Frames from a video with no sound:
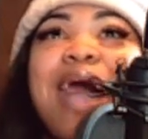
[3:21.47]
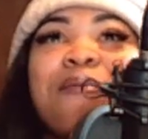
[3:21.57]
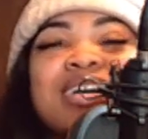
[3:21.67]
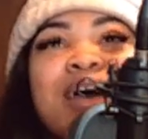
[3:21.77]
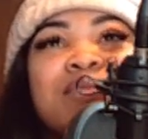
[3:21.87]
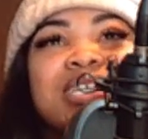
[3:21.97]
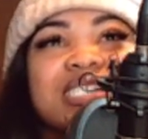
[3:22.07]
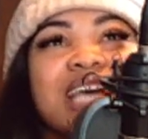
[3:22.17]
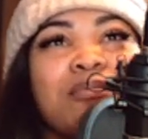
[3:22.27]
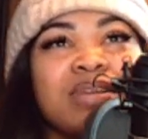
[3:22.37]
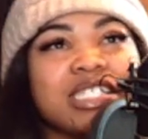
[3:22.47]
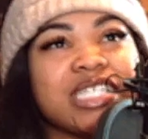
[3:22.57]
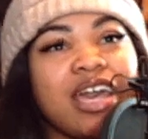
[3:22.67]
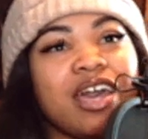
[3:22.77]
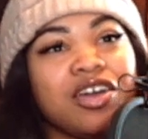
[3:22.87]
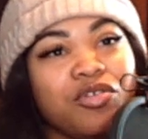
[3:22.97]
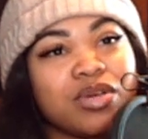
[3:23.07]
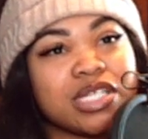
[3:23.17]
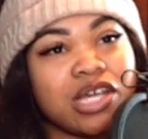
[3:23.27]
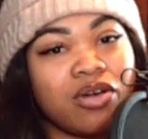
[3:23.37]
I'm gonna just I'm gonna just say a good
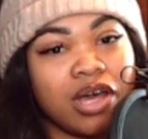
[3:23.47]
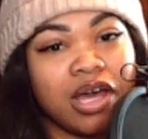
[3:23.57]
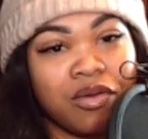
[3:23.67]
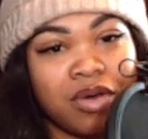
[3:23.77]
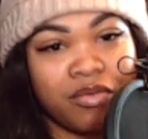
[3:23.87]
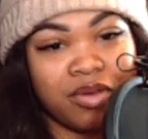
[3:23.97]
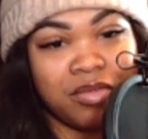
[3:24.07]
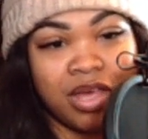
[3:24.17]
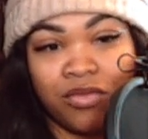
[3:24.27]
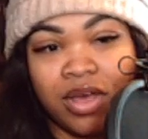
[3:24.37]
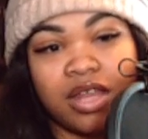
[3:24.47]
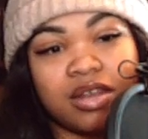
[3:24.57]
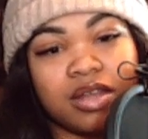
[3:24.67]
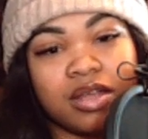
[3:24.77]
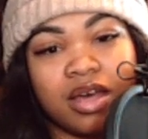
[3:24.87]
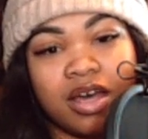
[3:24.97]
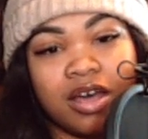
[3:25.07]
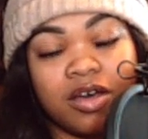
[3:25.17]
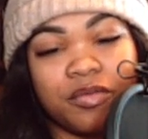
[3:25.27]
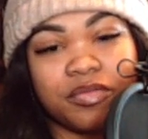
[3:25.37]
one. So a good right. one would be when
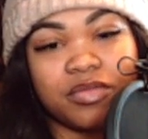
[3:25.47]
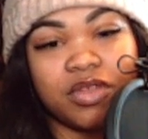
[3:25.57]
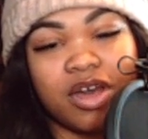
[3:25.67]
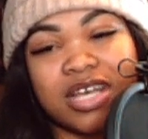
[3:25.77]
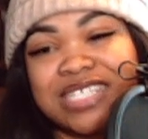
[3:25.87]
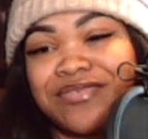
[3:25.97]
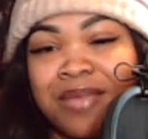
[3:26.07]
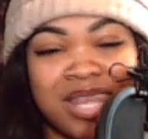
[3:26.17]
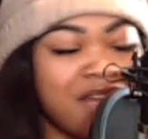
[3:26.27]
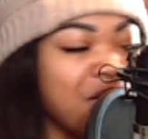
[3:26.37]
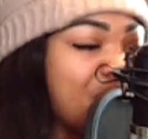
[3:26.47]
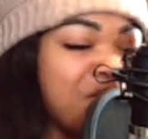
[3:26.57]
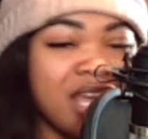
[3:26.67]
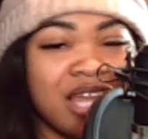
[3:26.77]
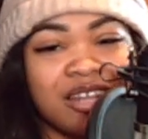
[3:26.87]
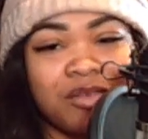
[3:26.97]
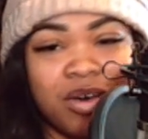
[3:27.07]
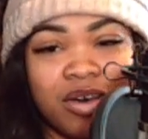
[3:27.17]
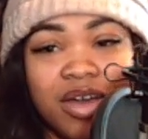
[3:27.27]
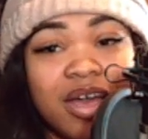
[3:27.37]
um you know because family they don't come together no
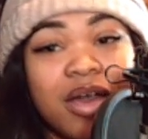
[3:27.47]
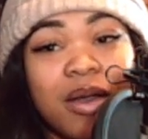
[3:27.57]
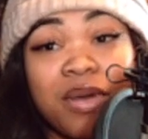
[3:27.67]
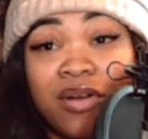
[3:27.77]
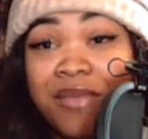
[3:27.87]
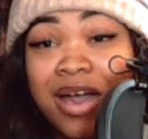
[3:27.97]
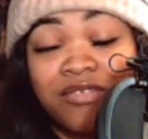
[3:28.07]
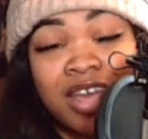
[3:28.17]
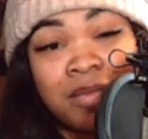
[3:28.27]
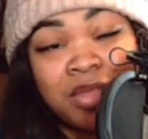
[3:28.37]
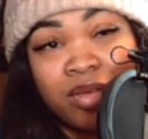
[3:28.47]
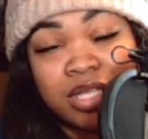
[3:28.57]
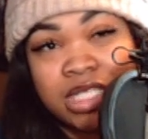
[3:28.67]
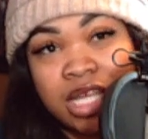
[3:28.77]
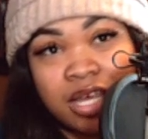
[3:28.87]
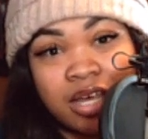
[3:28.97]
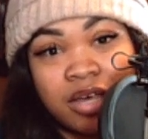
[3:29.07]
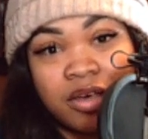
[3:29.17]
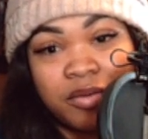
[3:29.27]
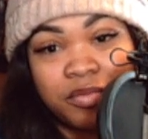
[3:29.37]
more. For sure. But when my family we used to
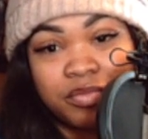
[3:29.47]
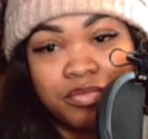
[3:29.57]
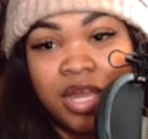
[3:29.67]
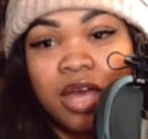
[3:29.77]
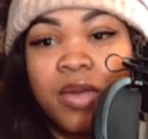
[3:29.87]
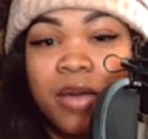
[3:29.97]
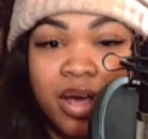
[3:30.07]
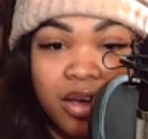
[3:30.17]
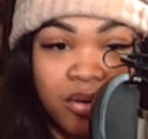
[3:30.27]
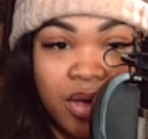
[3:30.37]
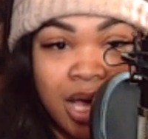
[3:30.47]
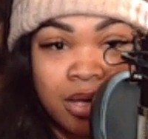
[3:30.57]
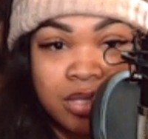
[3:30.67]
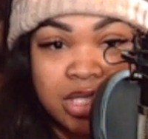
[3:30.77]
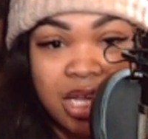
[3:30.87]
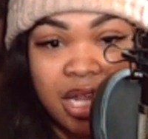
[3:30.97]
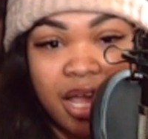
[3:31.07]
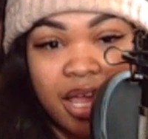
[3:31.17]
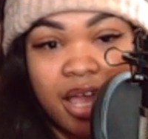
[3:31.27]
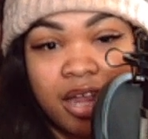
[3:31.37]
um meet up at my uncle's house and mm.
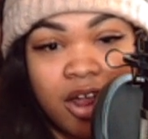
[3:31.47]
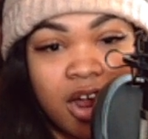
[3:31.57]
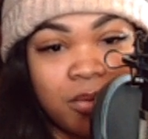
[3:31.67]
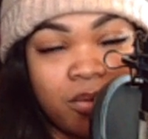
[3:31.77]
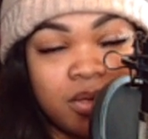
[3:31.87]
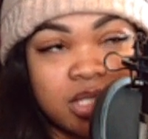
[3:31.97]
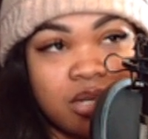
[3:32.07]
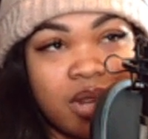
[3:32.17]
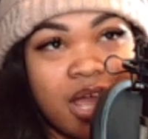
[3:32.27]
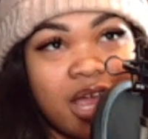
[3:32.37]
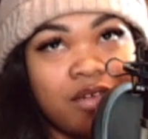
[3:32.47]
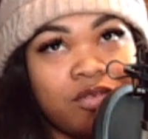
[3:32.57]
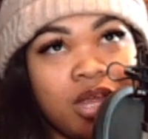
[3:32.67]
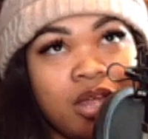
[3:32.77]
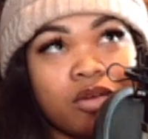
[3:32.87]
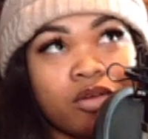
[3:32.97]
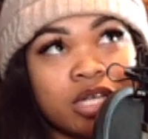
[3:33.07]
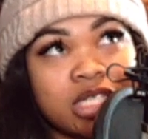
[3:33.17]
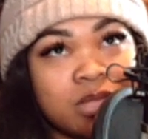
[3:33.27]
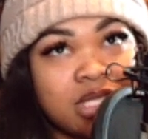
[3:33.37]
like Ann Arbor we used to do that every
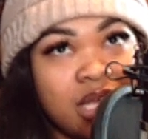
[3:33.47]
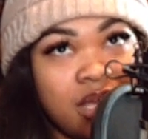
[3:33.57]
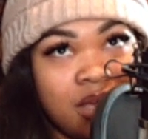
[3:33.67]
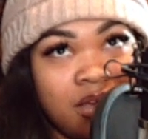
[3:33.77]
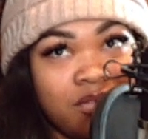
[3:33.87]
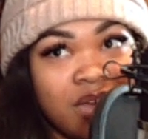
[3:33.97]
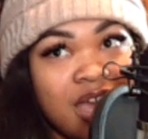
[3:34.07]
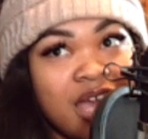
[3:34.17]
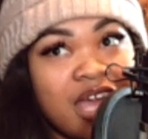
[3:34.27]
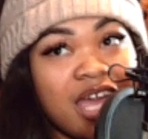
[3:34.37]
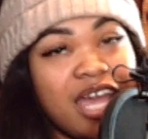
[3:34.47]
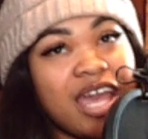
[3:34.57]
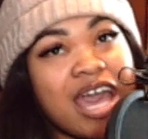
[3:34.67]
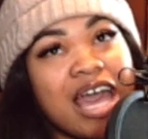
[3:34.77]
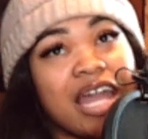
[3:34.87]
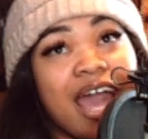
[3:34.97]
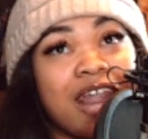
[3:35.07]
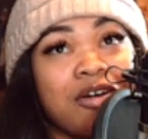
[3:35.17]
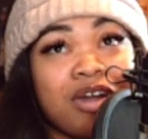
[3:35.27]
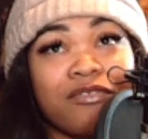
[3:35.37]
Christmas Eve. For sure. And he had like I
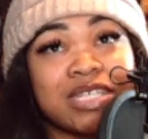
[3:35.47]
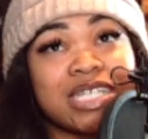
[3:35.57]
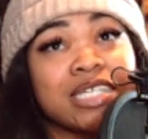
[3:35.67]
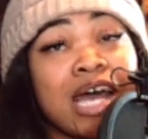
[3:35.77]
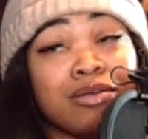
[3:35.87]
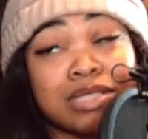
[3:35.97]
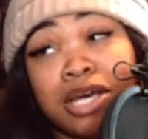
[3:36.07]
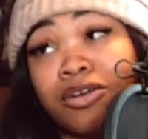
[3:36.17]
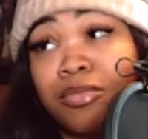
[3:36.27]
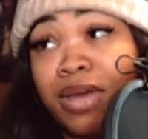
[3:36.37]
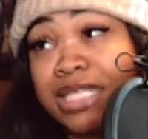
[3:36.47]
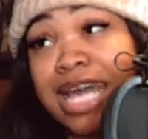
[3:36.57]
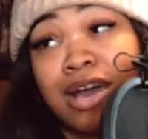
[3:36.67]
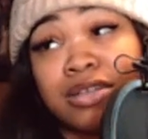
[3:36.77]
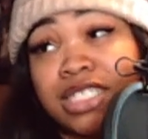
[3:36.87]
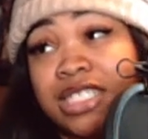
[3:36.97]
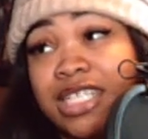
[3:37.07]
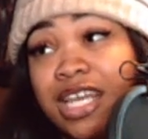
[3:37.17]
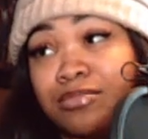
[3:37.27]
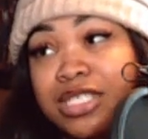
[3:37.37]
don't know if it's because I was little but his house just
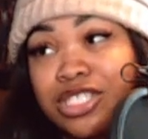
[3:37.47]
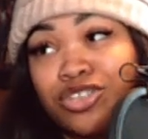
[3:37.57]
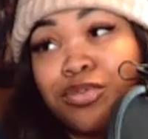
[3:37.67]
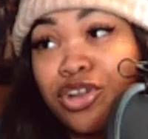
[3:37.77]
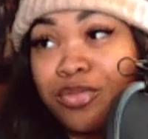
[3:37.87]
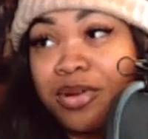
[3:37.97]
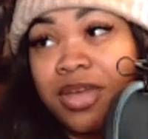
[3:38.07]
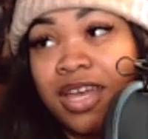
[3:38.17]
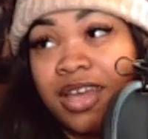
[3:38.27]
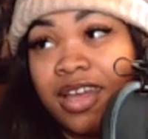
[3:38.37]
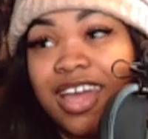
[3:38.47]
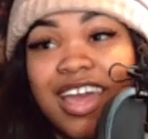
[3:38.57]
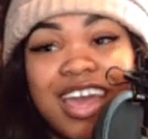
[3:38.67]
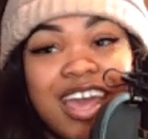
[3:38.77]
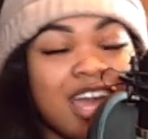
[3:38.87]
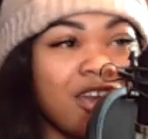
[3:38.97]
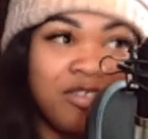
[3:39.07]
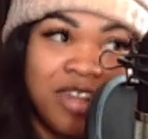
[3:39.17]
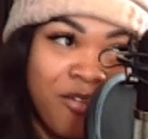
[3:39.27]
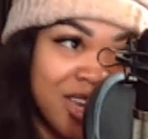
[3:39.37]
seemed super duper big. Yeah. And
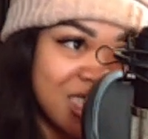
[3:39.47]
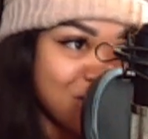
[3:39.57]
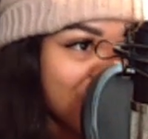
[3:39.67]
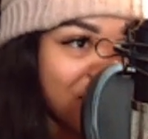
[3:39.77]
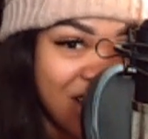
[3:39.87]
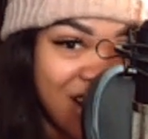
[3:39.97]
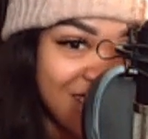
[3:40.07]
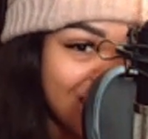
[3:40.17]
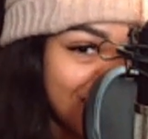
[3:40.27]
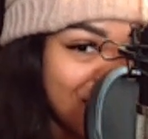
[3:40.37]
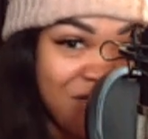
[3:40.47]
you know we just be over there kicking and